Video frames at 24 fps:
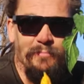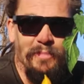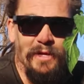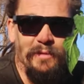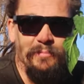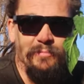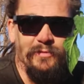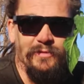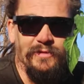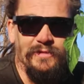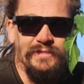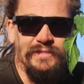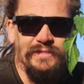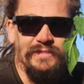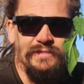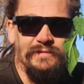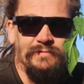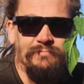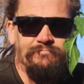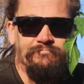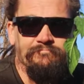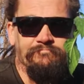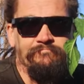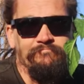peppers
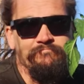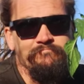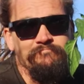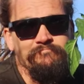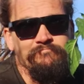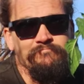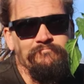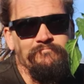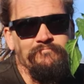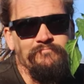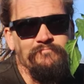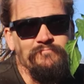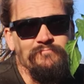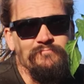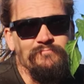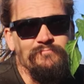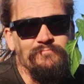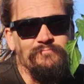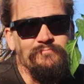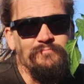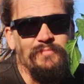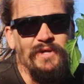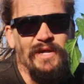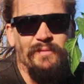
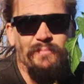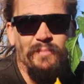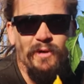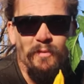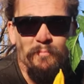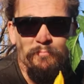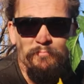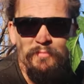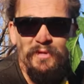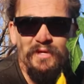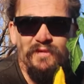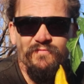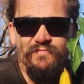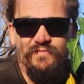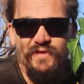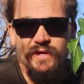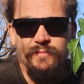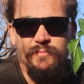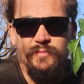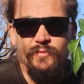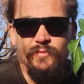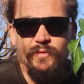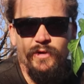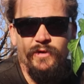by about
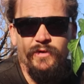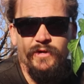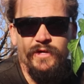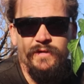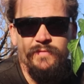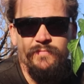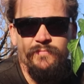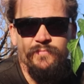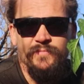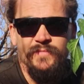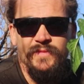mid-February.